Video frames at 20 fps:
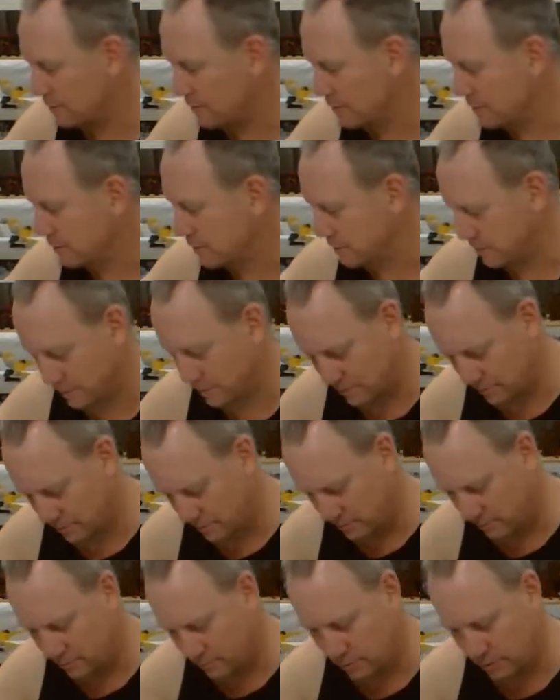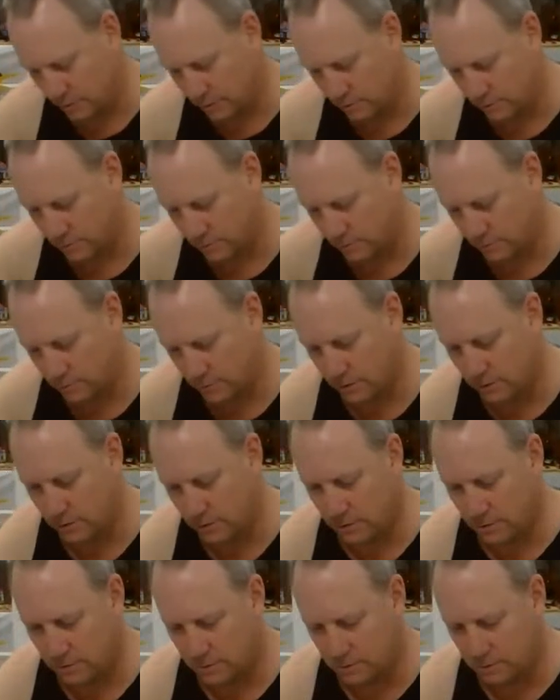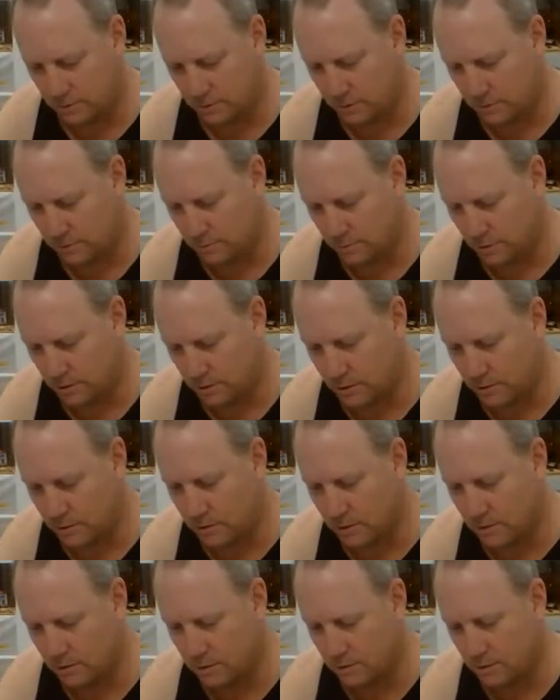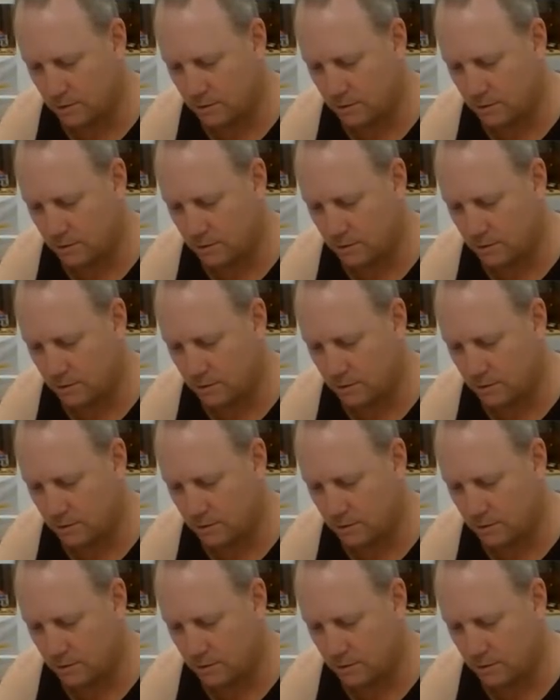This thing. Wait, so I can go back in there.